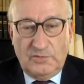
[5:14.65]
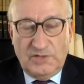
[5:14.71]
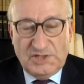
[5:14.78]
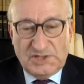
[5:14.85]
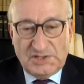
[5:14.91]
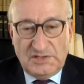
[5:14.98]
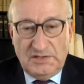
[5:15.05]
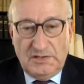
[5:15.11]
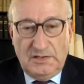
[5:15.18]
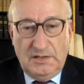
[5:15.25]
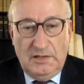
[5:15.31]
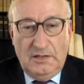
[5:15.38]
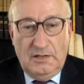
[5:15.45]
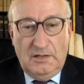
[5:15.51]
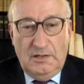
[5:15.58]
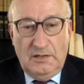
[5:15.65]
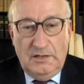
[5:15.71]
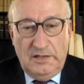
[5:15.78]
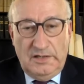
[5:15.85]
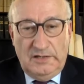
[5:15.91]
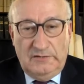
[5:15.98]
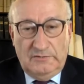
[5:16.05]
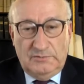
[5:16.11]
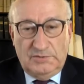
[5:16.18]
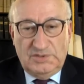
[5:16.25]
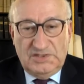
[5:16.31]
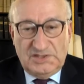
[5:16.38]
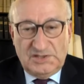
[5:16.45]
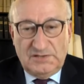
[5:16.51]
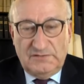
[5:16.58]
question and the
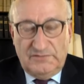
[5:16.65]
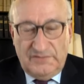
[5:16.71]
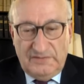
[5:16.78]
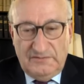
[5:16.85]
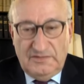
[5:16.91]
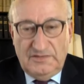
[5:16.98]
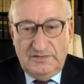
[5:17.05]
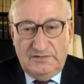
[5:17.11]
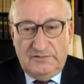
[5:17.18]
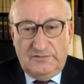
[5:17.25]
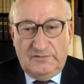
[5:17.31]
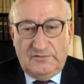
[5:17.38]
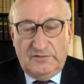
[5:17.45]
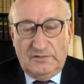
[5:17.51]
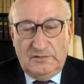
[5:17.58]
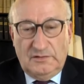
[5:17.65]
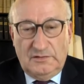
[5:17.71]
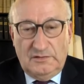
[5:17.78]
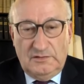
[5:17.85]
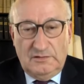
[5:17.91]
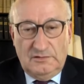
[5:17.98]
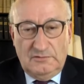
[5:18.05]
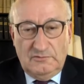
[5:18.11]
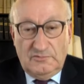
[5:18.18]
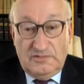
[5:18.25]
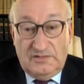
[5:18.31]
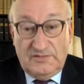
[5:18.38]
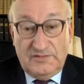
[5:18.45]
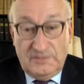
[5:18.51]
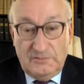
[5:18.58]
protection of civilians,
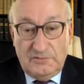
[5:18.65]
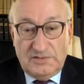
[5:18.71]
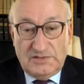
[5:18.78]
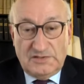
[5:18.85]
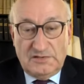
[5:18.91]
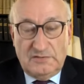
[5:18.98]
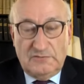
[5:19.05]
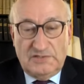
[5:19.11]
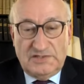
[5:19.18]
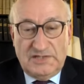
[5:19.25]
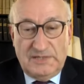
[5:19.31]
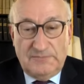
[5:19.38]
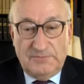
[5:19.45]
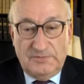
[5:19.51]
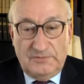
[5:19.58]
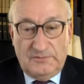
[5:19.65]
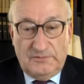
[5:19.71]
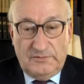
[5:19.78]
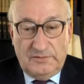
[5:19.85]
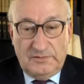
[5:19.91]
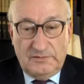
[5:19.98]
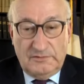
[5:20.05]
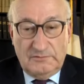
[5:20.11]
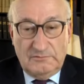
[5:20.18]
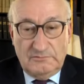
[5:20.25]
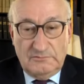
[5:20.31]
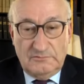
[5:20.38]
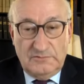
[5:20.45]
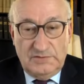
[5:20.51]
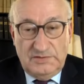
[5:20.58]
we'll see what happens.
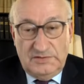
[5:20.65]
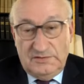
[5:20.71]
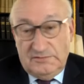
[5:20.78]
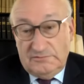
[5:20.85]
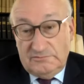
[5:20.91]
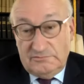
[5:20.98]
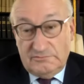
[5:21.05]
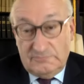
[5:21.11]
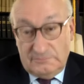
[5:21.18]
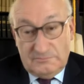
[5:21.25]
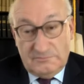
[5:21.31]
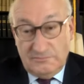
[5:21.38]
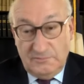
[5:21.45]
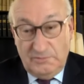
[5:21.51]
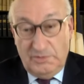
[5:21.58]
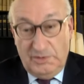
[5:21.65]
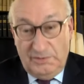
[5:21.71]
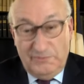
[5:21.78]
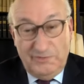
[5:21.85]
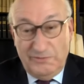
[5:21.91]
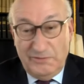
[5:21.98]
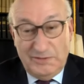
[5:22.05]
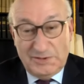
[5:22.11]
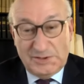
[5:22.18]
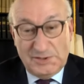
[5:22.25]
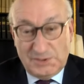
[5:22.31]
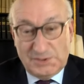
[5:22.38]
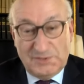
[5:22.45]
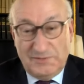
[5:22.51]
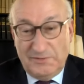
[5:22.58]
We will
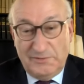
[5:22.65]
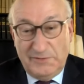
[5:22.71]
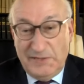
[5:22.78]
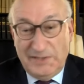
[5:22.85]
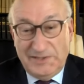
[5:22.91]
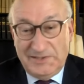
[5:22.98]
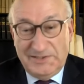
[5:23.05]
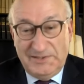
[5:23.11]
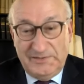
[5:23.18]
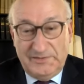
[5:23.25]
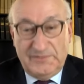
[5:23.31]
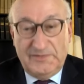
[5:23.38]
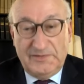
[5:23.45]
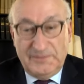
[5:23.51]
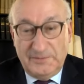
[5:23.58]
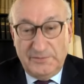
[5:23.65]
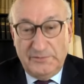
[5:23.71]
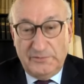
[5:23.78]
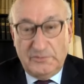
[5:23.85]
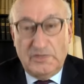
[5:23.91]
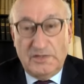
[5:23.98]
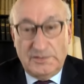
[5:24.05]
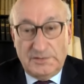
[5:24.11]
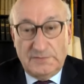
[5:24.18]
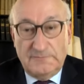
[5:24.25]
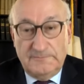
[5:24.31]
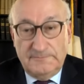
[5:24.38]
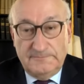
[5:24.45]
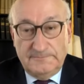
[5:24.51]
judge on the reality, as I say, on the ground.